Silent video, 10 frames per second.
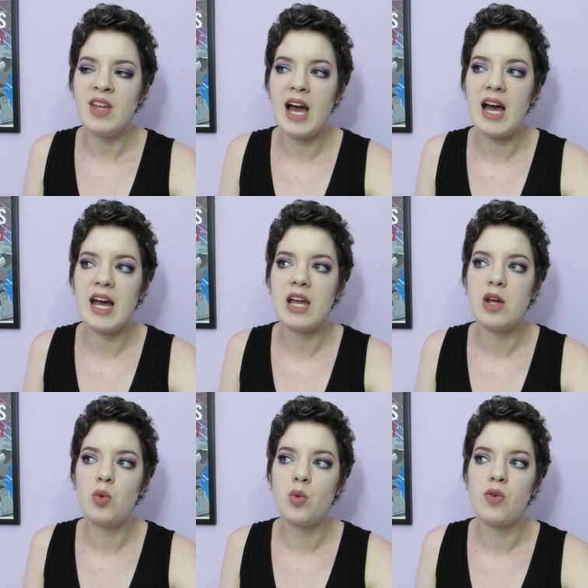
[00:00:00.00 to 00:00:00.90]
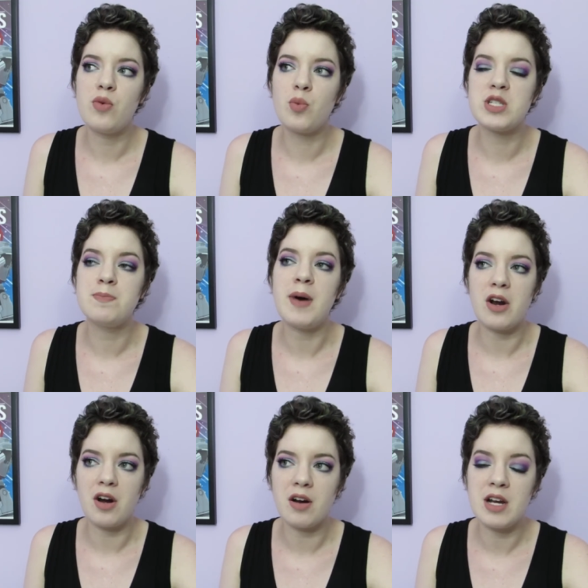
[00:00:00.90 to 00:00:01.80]
I was
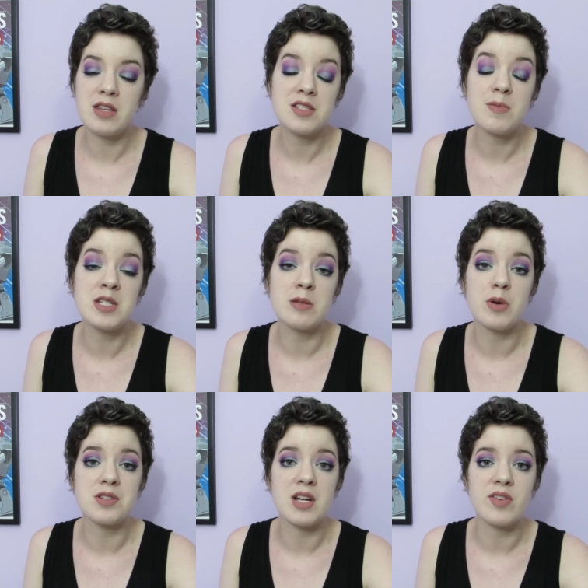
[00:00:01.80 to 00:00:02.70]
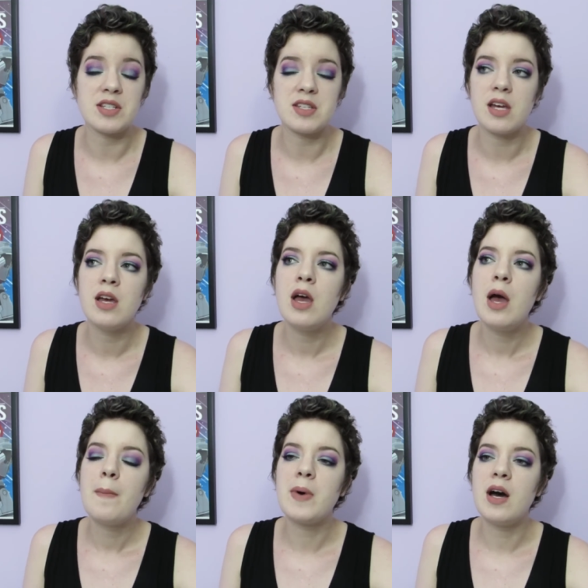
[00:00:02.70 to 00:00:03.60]
better, and it just depends on the person obviously,
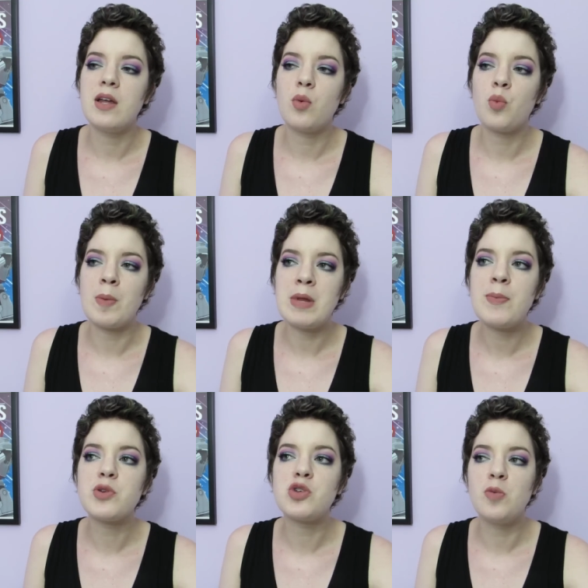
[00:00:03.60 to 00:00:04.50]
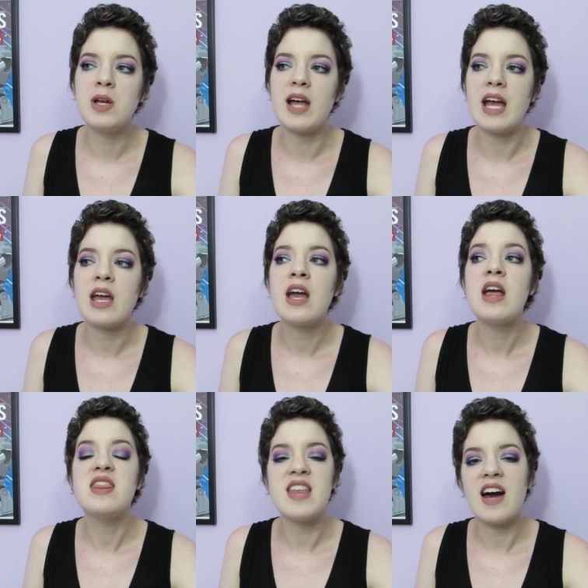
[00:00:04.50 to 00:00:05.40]
but when people told me like
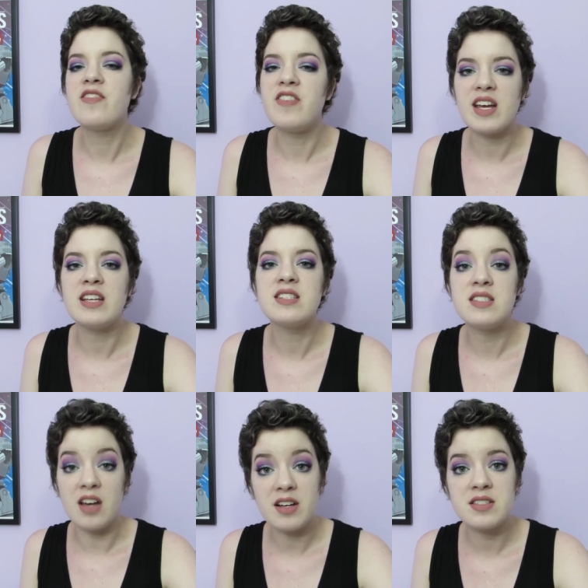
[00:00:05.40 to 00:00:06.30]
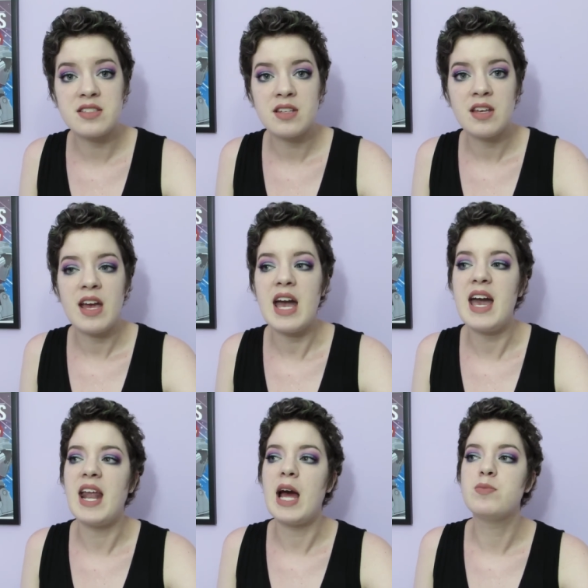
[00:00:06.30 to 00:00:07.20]
that fucking sucks,
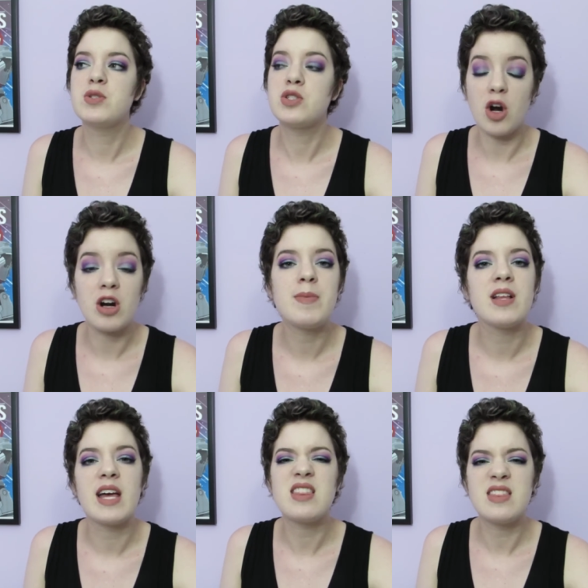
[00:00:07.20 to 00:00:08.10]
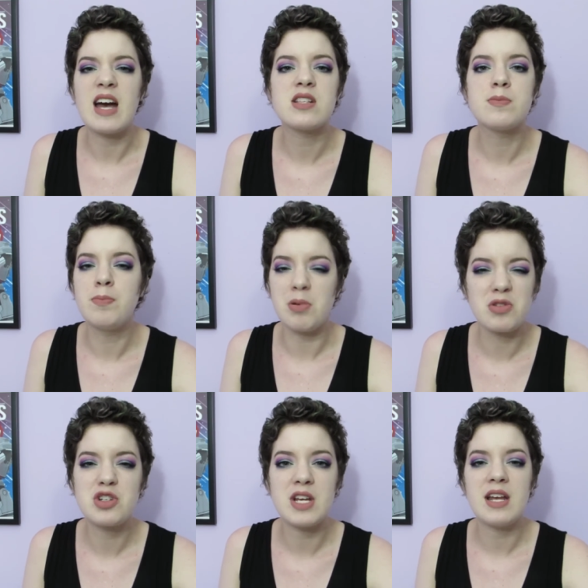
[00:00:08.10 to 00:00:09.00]
and I'm sorry, but like that's
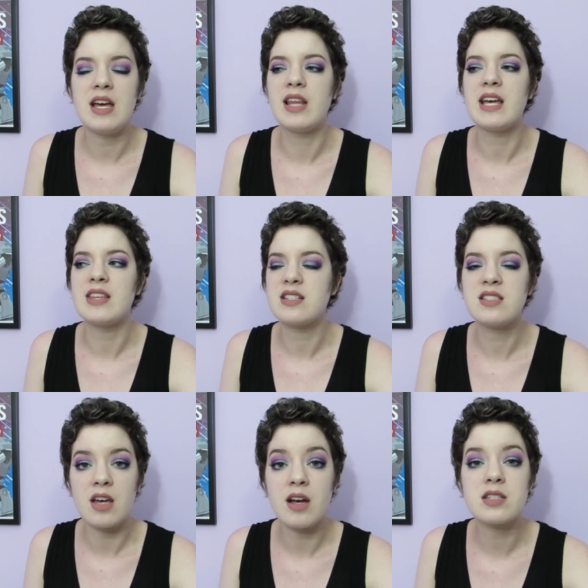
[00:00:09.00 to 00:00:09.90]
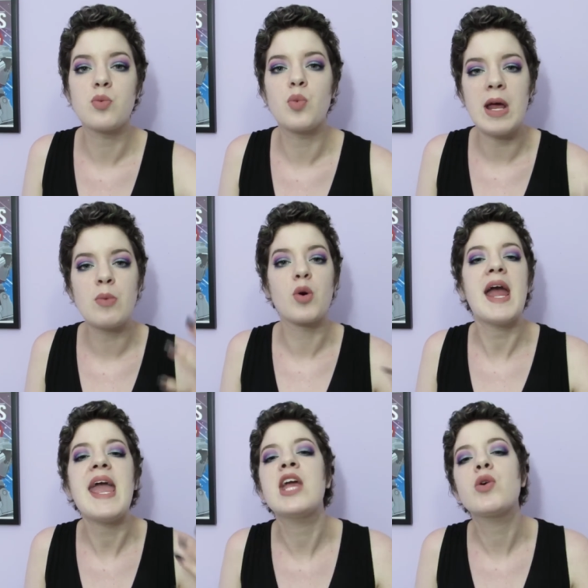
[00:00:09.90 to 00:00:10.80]
bullshit, and like that sucks, and were
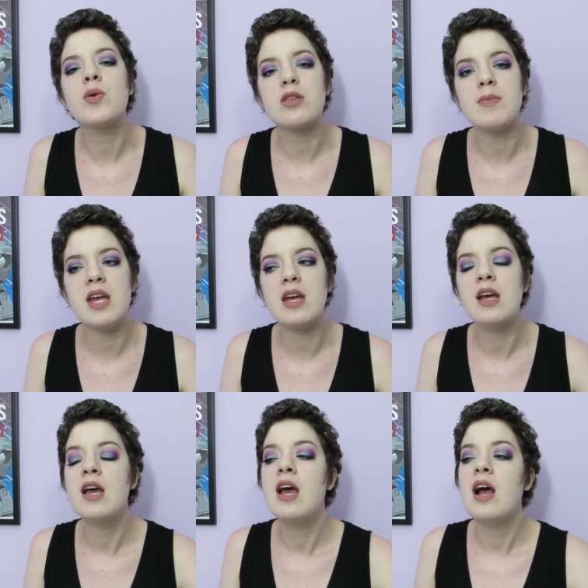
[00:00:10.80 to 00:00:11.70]
angry with me,